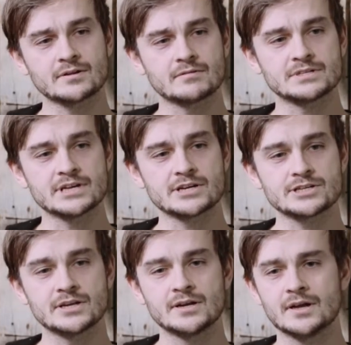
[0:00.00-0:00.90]
of the
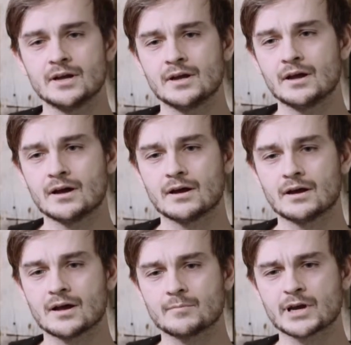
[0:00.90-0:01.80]
recession.
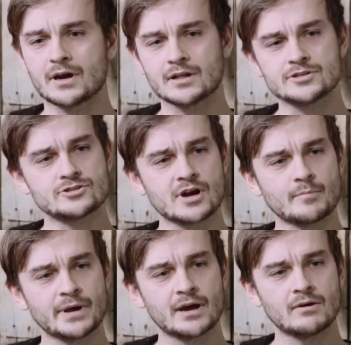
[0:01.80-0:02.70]
I'm a college
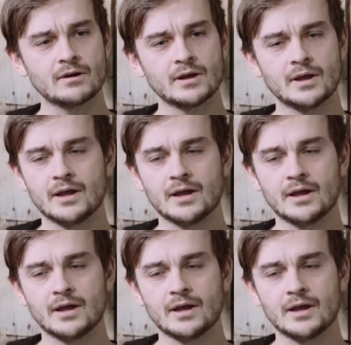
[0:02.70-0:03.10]
dropout,